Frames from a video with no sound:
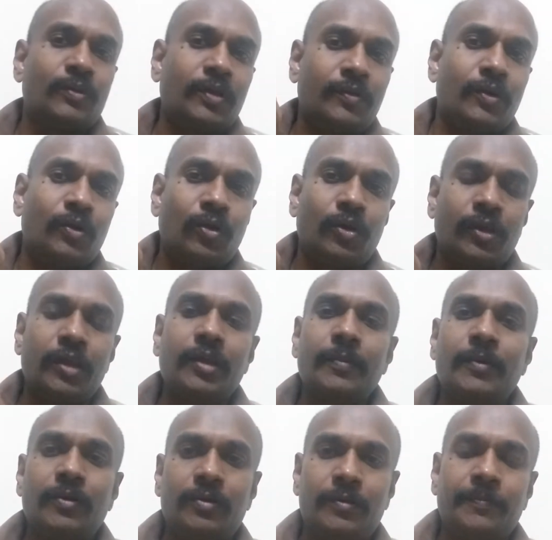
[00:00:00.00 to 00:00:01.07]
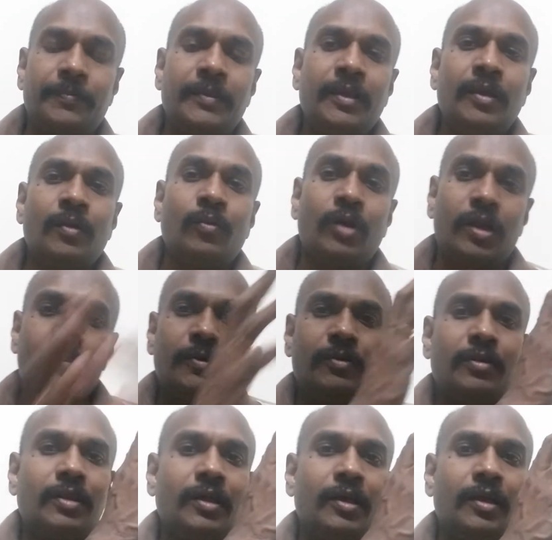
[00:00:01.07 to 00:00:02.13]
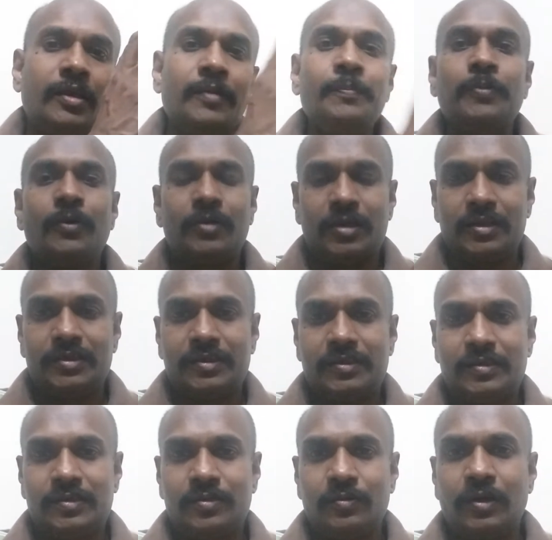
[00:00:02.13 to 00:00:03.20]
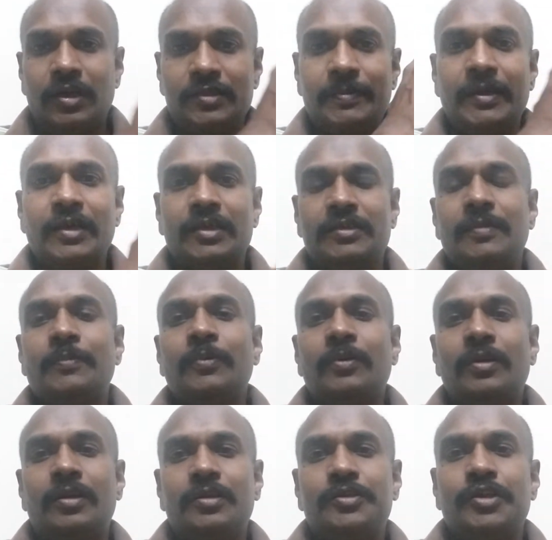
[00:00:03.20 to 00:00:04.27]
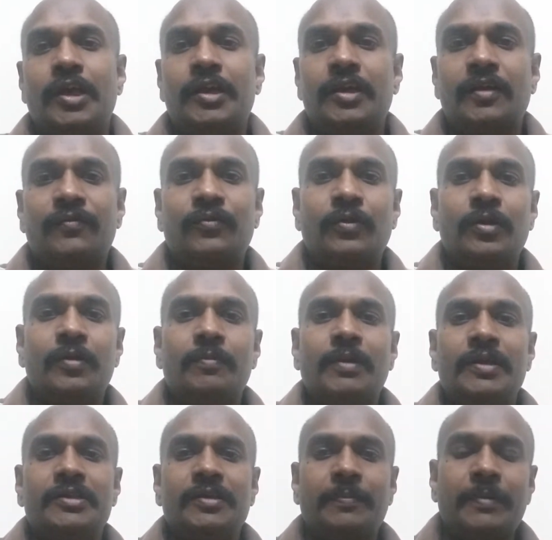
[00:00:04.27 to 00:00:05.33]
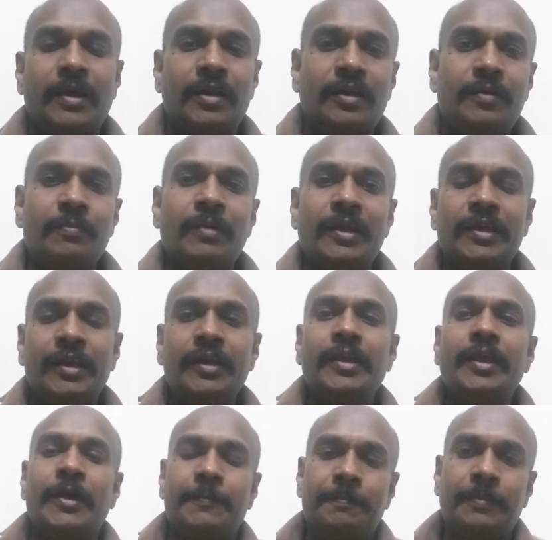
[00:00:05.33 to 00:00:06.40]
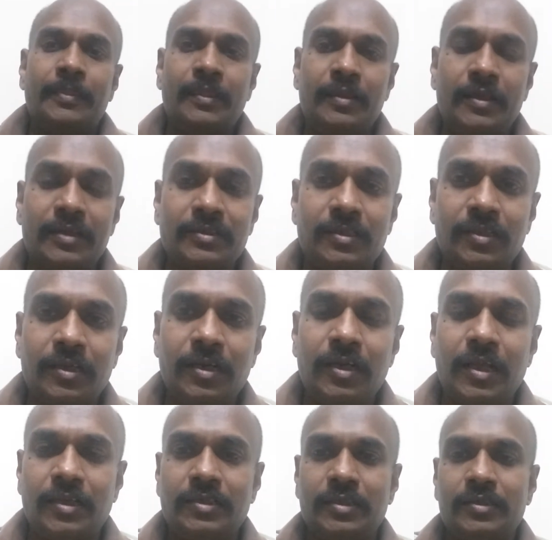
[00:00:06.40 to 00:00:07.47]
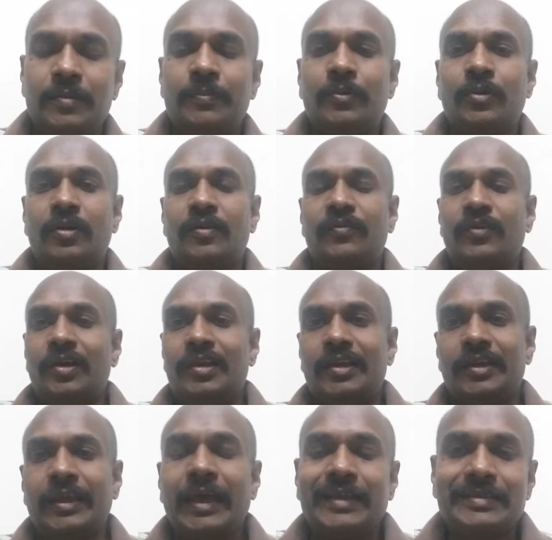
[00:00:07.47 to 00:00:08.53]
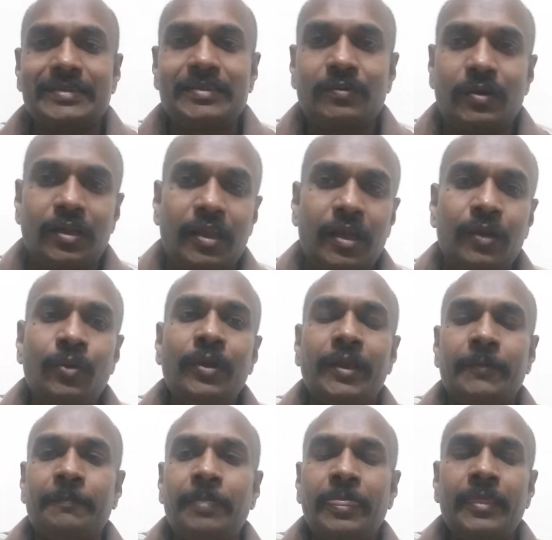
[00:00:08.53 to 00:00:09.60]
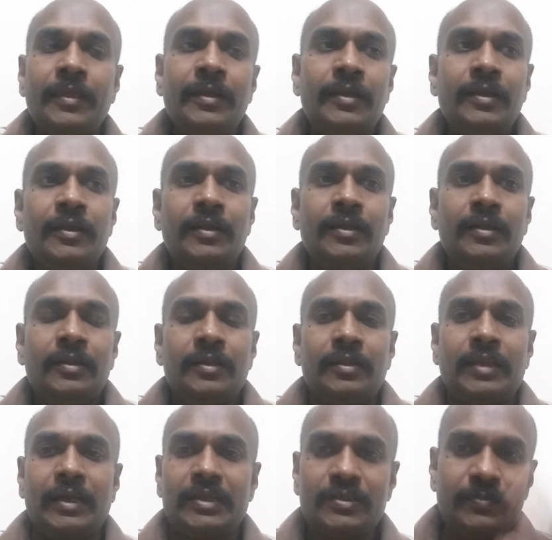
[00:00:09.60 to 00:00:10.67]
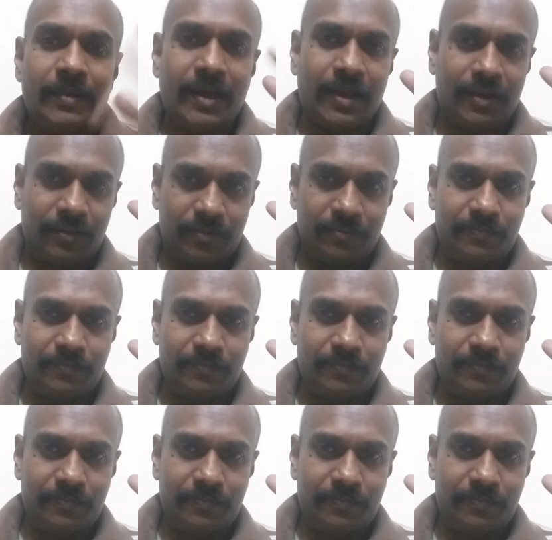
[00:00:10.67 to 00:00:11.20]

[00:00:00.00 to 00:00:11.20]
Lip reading: What you are talking about. What about the importers? World's biggest importer is China, followed by Japan and by India. There's a third largest importer of oil and gas. What they are doing? That is where